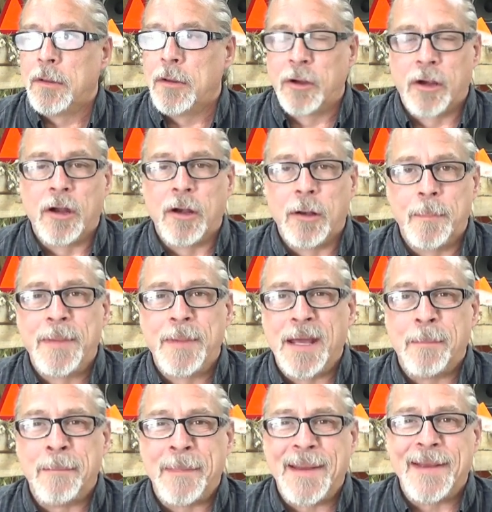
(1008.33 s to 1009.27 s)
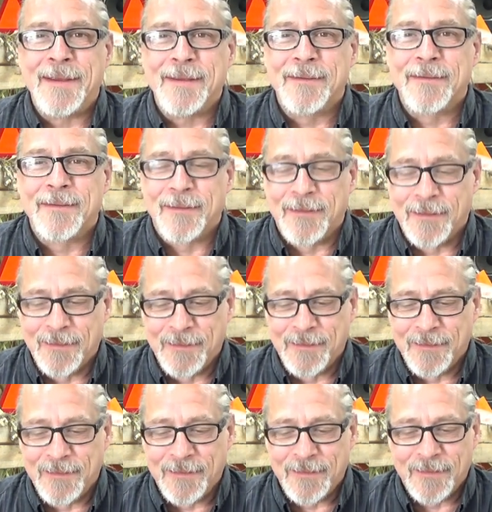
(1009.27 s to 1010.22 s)
you're going to be amazed.
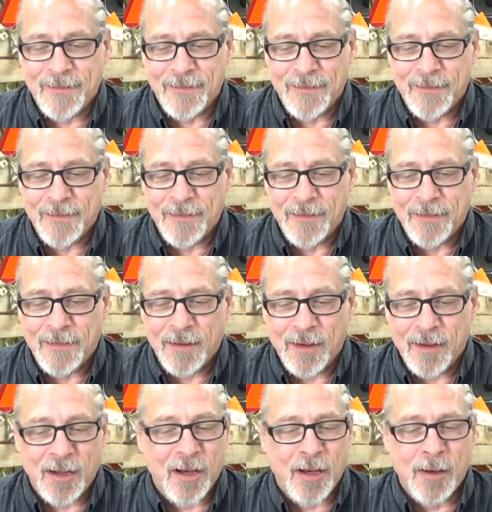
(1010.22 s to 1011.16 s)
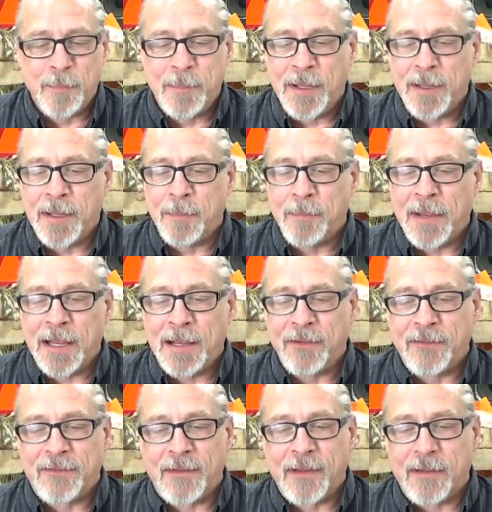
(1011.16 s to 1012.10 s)
You're going to be
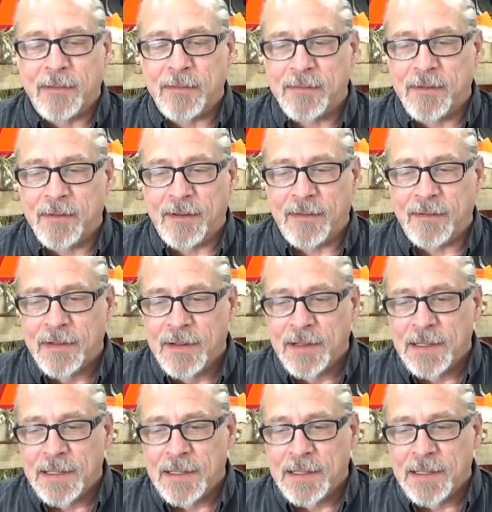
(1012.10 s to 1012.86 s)
amazed at uh,